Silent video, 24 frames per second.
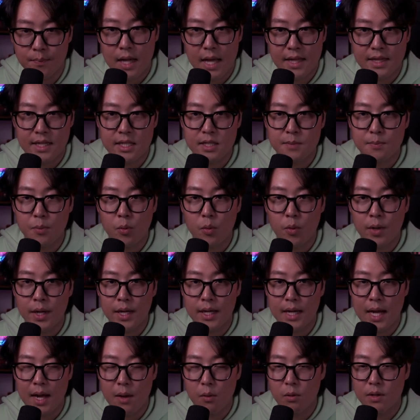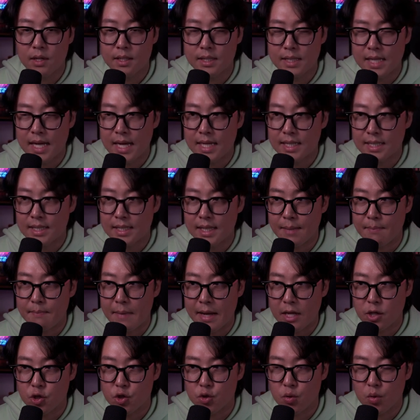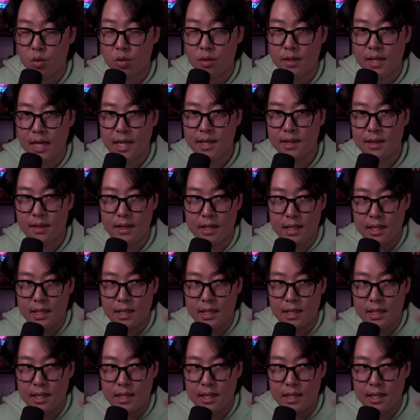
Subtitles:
At this point, I want to test and make sure that